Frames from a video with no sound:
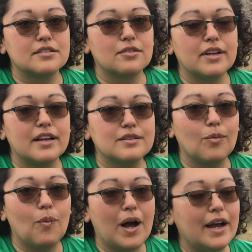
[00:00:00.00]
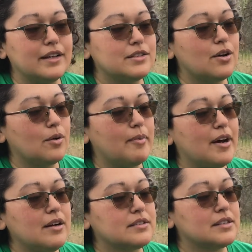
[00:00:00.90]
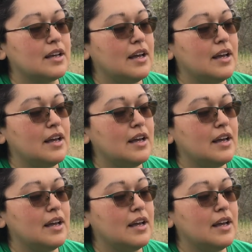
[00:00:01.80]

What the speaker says: So it has a wide toe box.